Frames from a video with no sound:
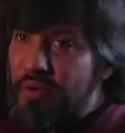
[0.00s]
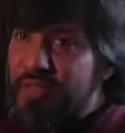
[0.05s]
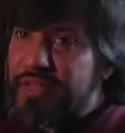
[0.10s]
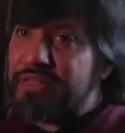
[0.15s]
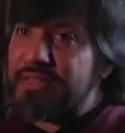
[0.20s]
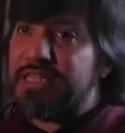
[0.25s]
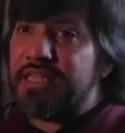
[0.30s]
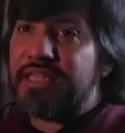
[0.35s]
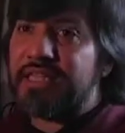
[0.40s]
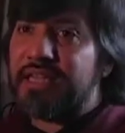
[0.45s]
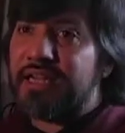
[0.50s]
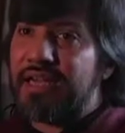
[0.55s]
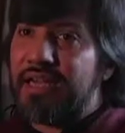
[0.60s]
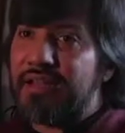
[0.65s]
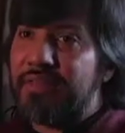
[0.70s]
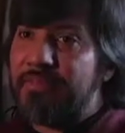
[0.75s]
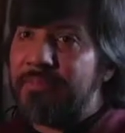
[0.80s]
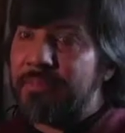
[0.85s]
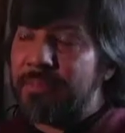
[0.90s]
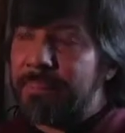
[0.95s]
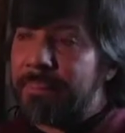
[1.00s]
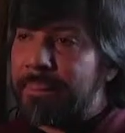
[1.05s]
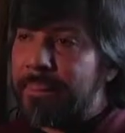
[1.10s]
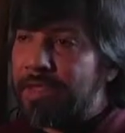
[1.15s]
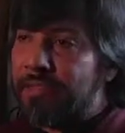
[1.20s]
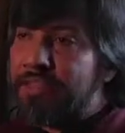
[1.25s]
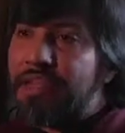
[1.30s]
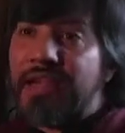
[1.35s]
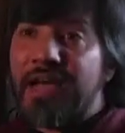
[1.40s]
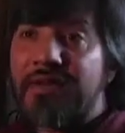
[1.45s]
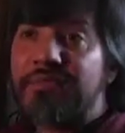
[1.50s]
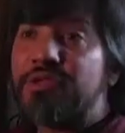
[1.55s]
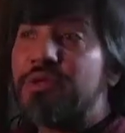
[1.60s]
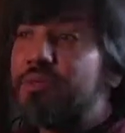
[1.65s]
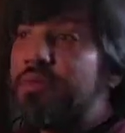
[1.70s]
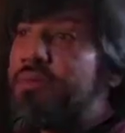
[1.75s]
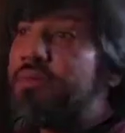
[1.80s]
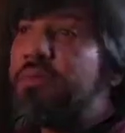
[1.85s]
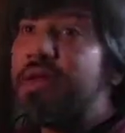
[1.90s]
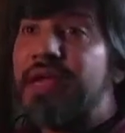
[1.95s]
etc. They have to
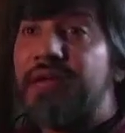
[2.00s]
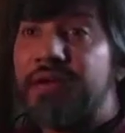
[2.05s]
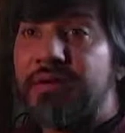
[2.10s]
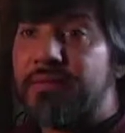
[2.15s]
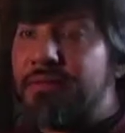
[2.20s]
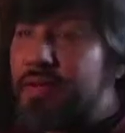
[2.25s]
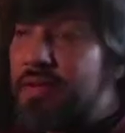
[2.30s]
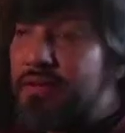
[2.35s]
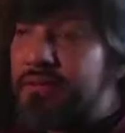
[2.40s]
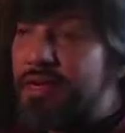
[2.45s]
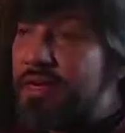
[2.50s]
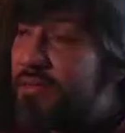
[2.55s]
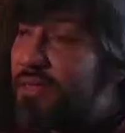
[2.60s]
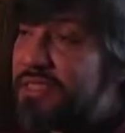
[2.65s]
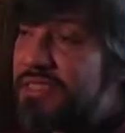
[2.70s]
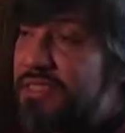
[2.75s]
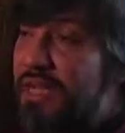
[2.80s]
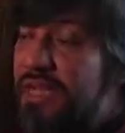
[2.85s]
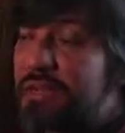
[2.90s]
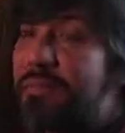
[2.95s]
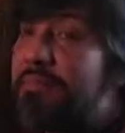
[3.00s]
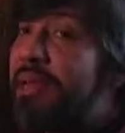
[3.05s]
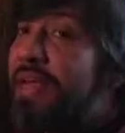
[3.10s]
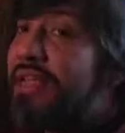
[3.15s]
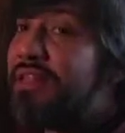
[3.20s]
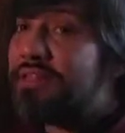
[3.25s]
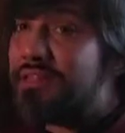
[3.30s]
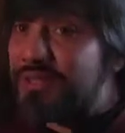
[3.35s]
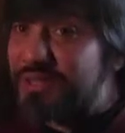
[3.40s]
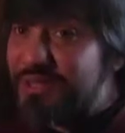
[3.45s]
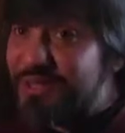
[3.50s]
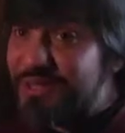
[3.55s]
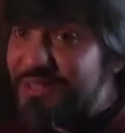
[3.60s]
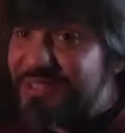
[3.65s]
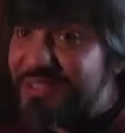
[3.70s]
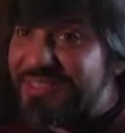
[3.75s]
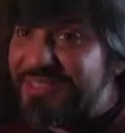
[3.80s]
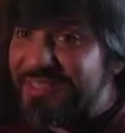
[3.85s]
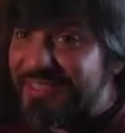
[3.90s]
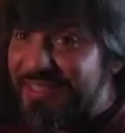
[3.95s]
be very, very, very much like
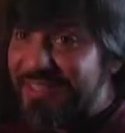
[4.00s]
painters,